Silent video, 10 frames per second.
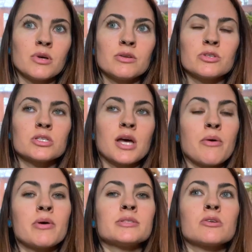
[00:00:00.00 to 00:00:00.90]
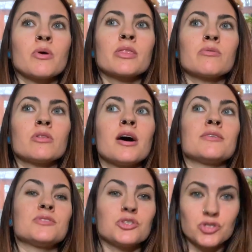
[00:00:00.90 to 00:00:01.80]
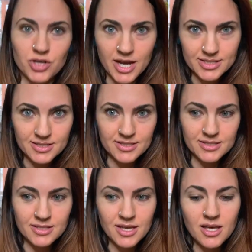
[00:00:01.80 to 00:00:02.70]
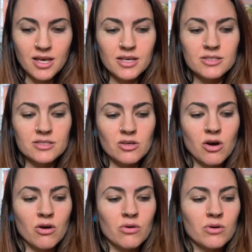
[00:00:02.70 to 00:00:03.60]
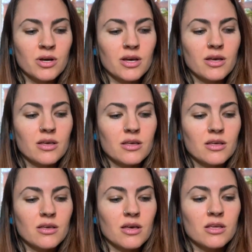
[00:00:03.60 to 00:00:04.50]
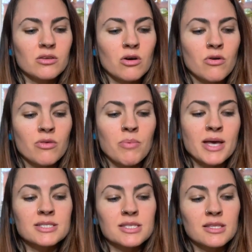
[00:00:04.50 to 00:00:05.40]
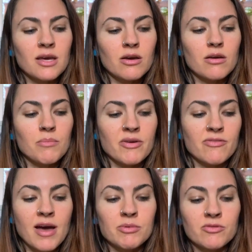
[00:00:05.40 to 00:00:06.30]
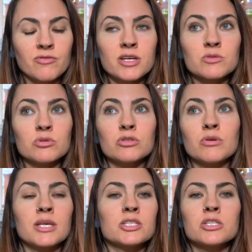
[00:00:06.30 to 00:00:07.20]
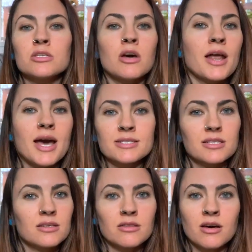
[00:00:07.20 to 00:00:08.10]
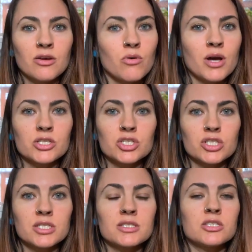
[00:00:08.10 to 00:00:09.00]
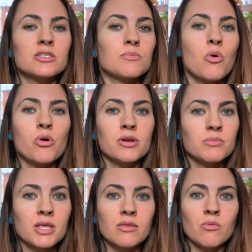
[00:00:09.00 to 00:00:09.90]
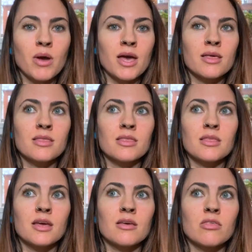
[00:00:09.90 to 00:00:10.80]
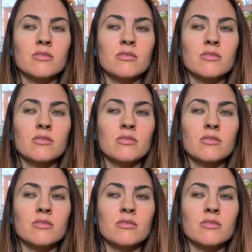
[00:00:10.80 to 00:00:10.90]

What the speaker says: was going through a lot of stress. So, you know, the best thing that my family and friends were doing is just not asking a lot of questions, supporting me the way that they